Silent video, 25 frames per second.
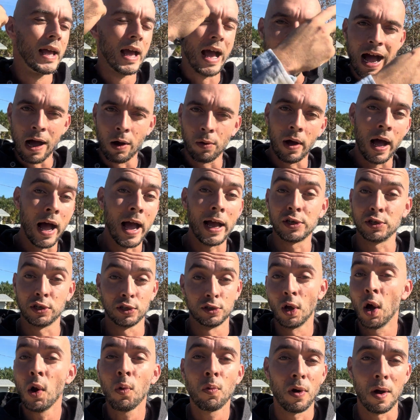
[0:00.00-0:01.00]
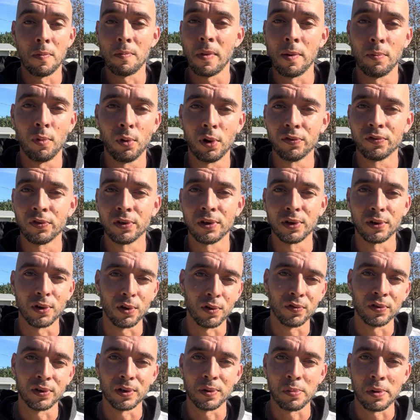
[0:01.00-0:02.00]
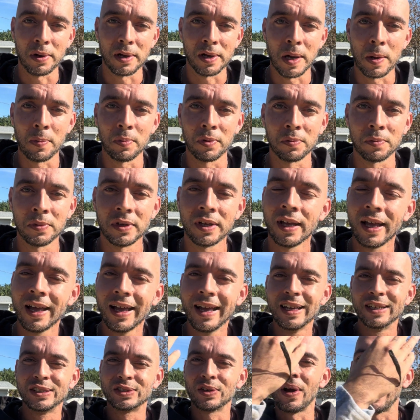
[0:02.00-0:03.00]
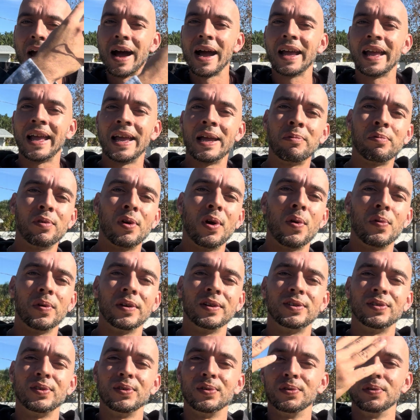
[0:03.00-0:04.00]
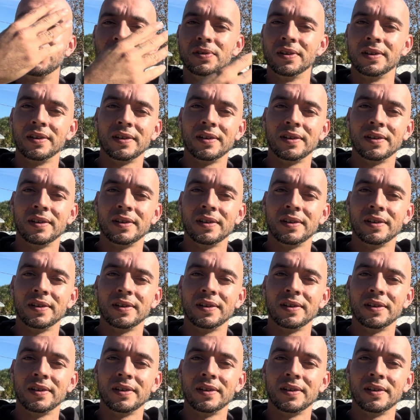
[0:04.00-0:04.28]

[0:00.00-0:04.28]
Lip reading: I actually don't want my boyfriend or girlfriend to break up with me, so I am going to